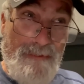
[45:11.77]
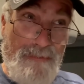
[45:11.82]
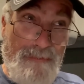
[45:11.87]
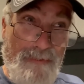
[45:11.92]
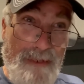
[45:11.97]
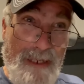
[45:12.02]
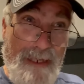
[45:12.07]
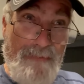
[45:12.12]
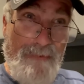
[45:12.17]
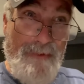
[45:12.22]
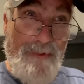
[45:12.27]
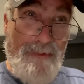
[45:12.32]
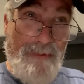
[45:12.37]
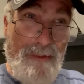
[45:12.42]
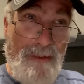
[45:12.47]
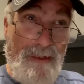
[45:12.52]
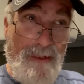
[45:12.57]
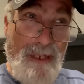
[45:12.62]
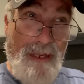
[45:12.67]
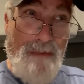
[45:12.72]
We have a
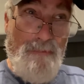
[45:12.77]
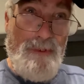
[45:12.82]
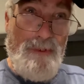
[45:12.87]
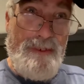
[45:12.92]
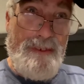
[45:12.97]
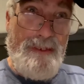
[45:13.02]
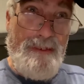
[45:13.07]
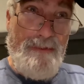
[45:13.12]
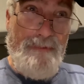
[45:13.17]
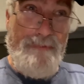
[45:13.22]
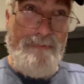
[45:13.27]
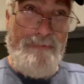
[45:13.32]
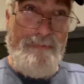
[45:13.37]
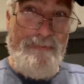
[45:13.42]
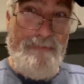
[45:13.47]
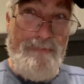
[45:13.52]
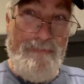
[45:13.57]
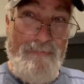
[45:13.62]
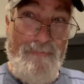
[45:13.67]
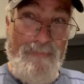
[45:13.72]
collaborative
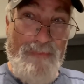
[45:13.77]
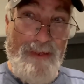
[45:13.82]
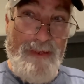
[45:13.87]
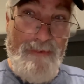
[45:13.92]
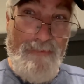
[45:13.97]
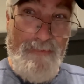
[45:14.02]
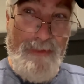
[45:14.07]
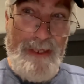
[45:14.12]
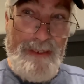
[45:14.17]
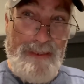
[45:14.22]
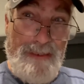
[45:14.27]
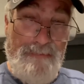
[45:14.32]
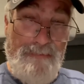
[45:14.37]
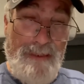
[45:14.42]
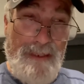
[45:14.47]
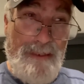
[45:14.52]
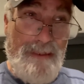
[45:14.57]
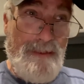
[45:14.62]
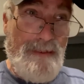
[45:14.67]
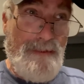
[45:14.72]

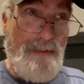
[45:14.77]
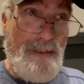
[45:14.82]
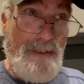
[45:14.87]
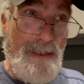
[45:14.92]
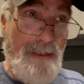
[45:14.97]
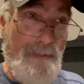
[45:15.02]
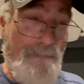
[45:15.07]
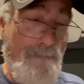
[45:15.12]
arrangement. Okay?